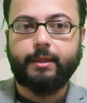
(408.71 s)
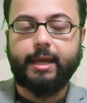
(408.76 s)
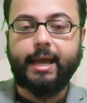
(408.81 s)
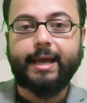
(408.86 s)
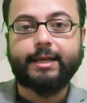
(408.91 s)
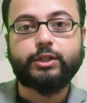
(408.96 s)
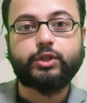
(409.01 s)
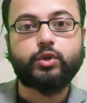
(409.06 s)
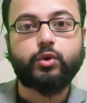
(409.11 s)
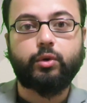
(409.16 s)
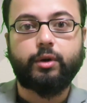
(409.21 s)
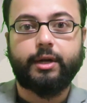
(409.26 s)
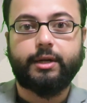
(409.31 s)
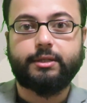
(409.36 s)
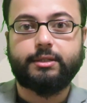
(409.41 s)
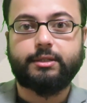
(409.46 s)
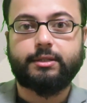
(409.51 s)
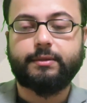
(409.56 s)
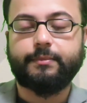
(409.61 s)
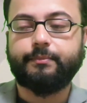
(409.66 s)

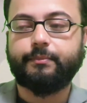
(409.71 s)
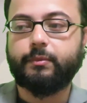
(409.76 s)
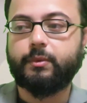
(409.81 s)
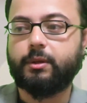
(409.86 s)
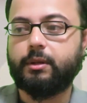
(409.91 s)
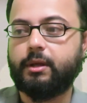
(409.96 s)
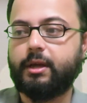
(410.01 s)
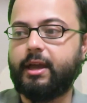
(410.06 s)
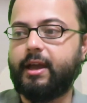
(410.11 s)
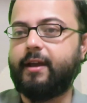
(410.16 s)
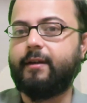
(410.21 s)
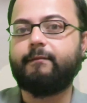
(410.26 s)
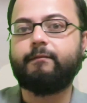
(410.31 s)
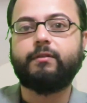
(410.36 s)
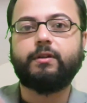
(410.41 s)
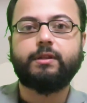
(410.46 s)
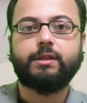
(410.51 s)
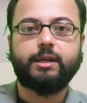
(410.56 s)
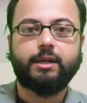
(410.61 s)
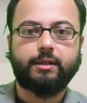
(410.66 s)
asteroids,
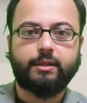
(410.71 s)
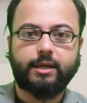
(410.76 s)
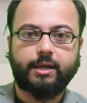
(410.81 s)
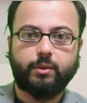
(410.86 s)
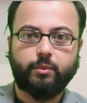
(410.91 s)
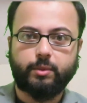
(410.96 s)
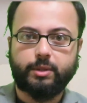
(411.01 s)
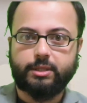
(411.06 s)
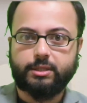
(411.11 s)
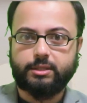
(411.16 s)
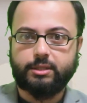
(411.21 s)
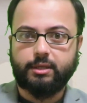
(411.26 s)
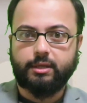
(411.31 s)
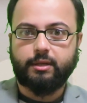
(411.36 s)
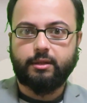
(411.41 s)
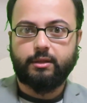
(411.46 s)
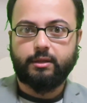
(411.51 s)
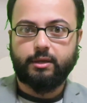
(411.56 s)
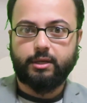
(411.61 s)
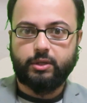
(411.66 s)
everything that we
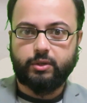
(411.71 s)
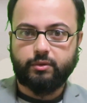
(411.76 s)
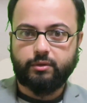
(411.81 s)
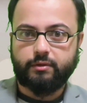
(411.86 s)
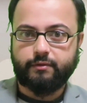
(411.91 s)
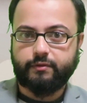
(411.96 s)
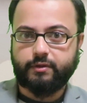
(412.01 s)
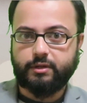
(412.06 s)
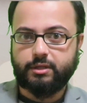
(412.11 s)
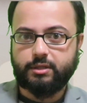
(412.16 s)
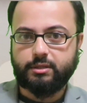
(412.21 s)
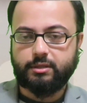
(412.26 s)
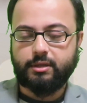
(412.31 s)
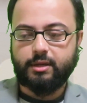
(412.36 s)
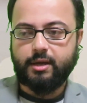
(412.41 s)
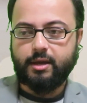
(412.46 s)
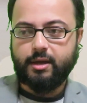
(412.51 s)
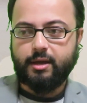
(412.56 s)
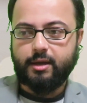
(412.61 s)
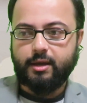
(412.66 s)
see in the
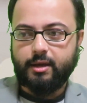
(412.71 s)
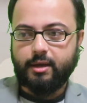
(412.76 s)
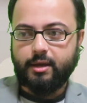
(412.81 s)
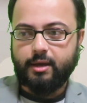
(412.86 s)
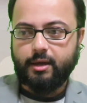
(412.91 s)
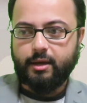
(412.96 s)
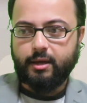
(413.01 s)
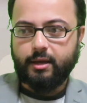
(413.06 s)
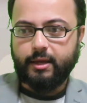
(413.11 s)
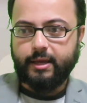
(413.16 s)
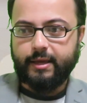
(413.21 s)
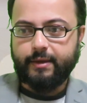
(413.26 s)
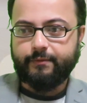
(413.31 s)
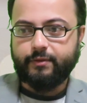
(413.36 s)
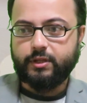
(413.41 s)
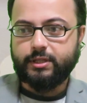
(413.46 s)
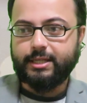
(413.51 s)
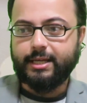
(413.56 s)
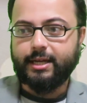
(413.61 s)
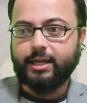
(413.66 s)
universe,
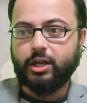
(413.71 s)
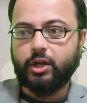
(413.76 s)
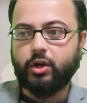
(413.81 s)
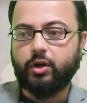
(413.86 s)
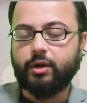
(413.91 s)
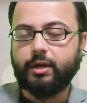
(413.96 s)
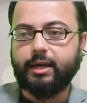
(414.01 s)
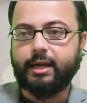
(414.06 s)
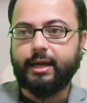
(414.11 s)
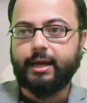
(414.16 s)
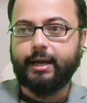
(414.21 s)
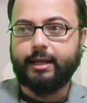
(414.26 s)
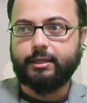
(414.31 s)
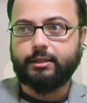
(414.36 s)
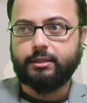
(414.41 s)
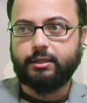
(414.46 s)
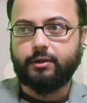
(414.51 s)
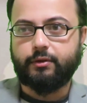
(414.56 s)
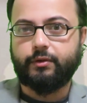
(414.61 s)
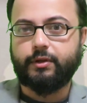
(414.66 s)
if you take a look
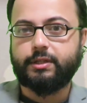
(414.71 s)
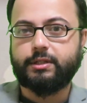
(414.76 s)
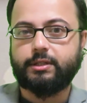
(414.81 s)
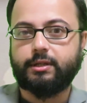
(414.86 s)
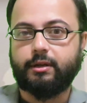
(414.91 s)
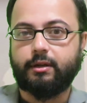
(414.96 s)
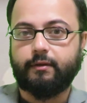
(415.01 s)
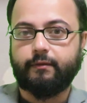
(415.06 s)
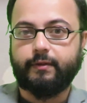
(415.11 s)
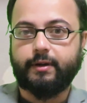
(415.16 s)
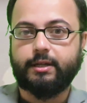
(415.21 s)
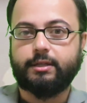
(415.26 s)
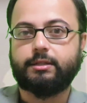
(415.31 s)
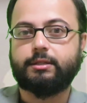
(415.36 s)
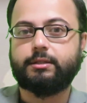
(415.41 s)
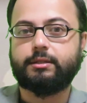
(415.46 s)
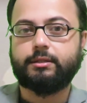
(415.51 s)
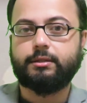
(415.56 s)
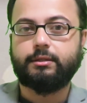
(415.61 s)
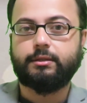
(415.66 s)
at recent
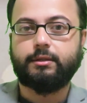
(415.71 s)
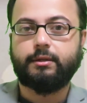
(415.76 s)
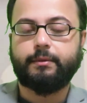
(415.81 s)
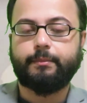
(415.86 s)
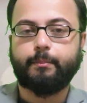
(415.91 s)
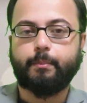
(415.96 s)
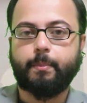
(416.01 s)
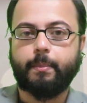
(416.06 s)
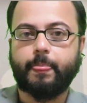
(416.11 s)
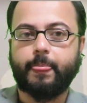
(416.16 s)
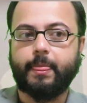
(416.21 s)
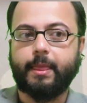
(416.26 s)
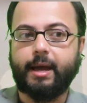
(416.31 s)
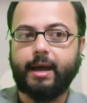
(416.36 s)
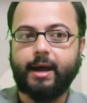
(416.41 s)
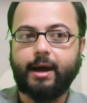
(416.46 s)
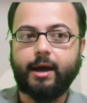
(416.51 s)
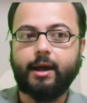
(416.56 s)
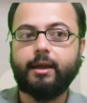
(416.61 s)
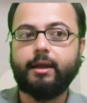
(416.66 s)
events,
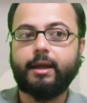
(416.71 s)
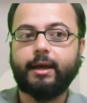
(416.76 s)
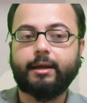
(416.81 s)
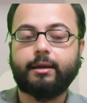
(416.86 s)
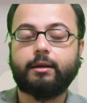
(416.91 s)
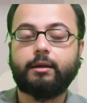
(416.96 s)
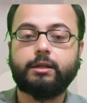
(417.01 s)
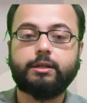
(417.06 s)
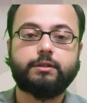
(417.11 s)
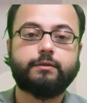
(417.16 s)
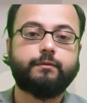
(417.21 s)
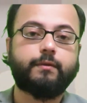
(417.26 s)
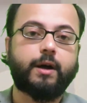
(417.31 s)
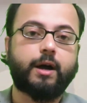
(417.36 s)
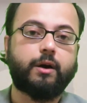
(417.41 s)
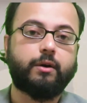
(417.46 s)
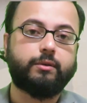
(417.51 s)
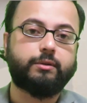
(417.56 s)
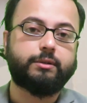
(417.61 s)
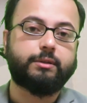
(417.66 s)
I at least
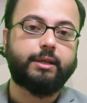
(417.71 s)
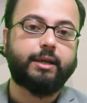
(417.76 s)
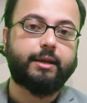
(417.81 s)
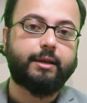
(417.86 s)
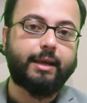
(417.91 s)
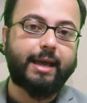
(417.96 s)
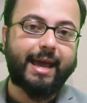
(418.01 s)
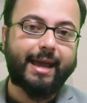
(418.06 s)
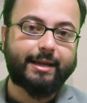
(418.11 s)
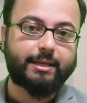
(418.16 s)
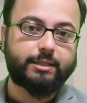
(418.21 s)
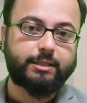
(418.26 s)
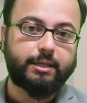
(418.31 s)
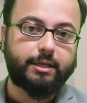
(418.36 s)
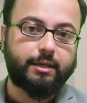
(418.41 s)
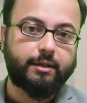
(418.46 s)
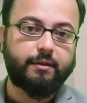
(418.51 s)
found they're acting